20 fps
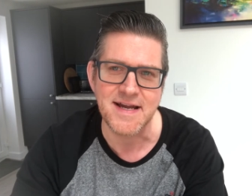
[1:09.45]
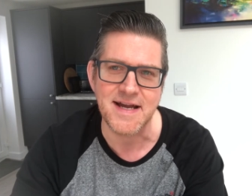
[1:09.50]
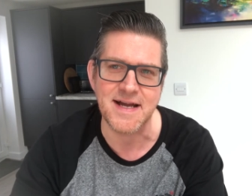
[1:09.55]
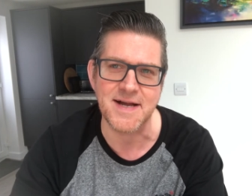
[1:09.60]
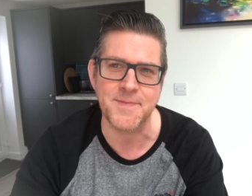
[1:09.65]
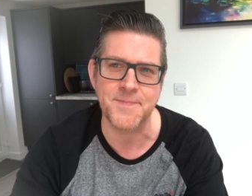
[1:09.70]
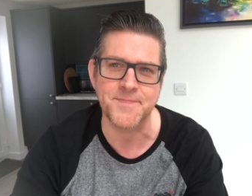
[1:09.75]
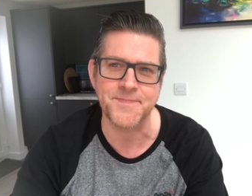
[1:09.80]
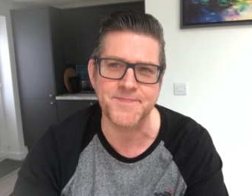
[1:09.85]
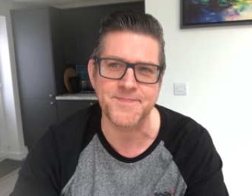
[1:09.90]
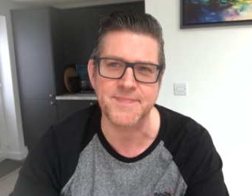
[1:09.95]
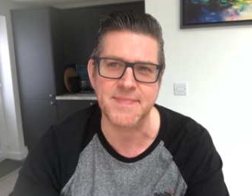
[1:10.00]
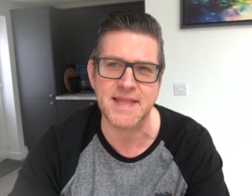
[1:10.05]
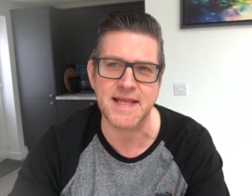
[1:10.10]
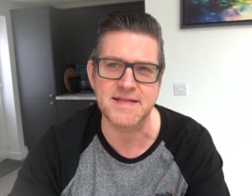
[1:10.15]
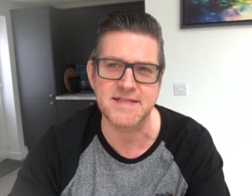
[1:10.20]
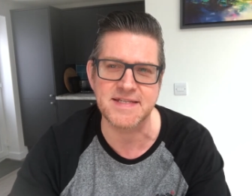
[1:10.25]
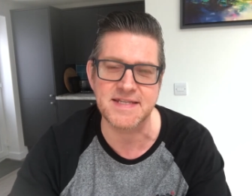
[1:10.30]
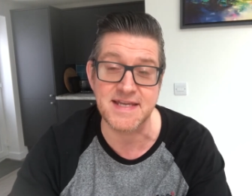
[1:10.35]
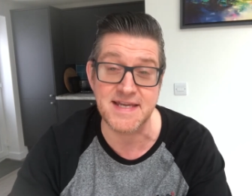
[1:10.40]
um,
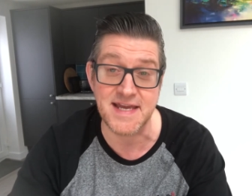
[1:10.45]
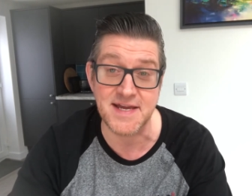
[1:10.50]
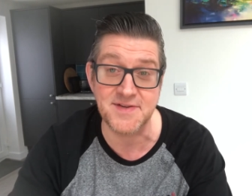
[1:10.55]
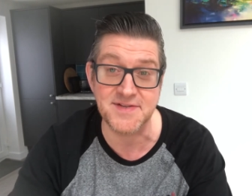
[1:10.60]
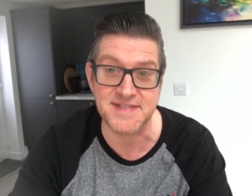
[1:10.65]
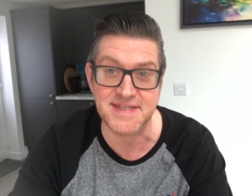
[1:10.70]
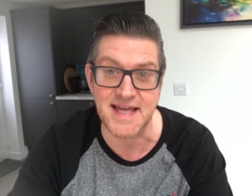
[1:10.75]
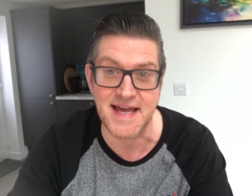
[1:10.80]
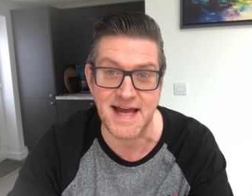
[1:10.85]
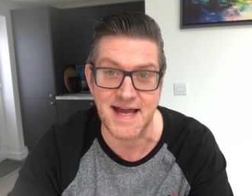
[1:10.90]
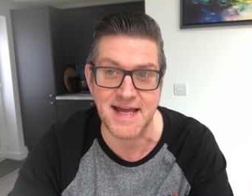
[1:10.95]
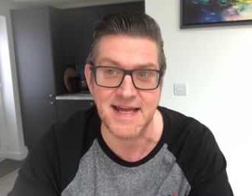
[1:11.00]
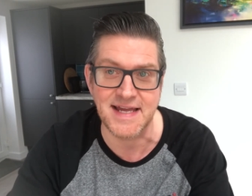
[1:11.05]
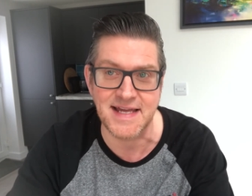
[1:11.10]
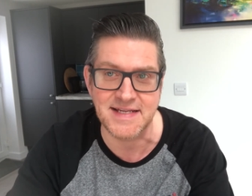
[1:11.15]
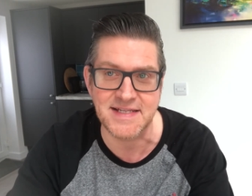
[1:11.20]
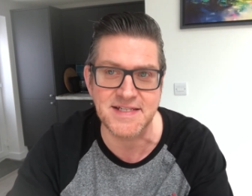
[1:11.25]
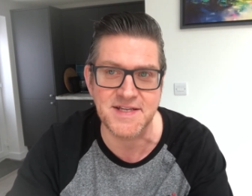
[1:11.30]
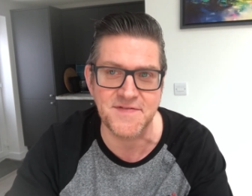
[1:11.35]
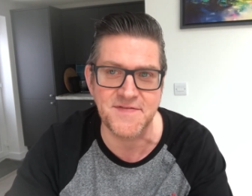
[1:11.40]
to use that
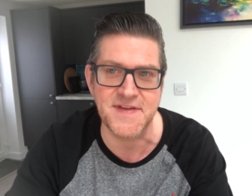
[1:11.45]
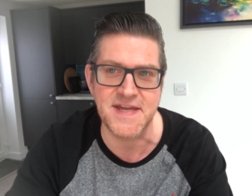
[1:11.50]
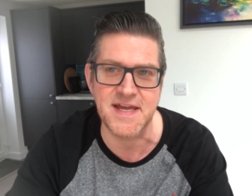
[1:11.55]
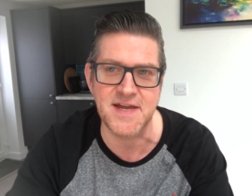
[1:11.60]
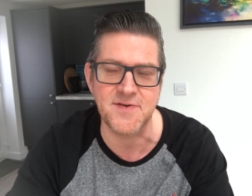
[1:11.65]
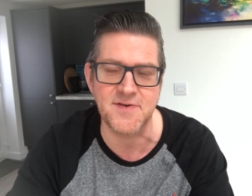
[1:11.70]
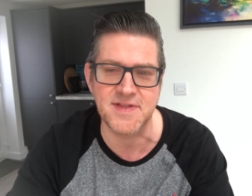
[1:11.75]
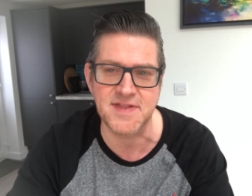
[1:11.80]
interview